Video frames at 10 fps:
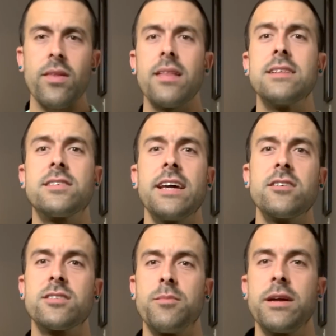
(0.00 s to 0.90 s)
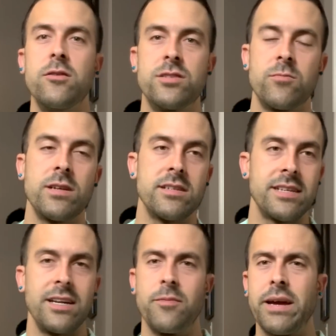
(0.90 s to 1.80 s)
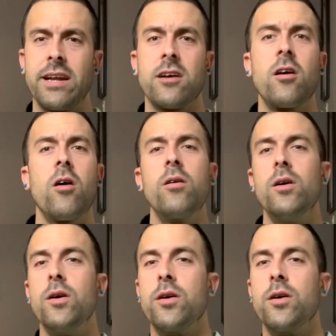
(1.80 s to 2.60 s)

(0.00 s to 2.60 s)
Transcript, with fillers: let's say you're somebody who's in real estate, you're making a call,